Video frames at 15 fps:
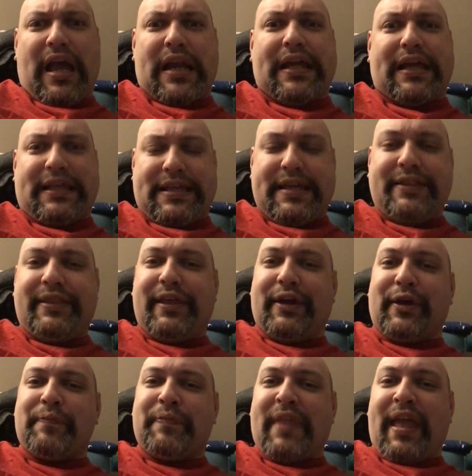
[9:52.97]
and I get
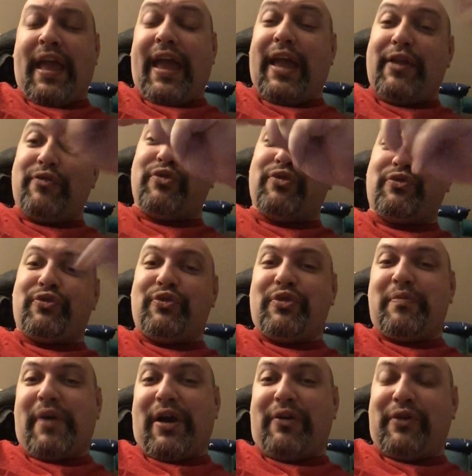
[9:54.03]
there, and strewn
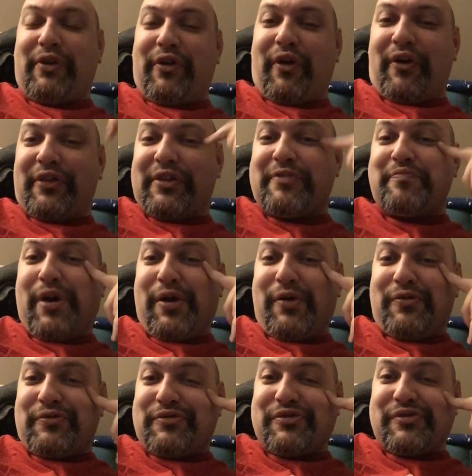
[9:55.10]
about are all these
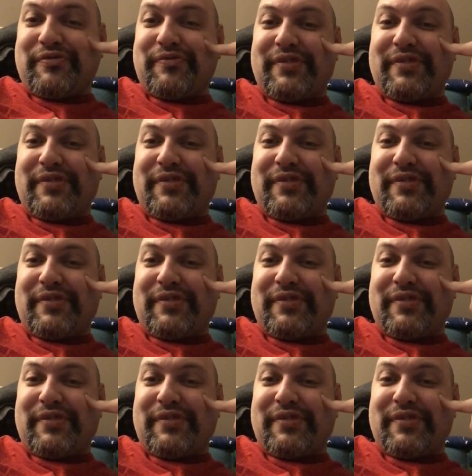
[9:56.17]
bones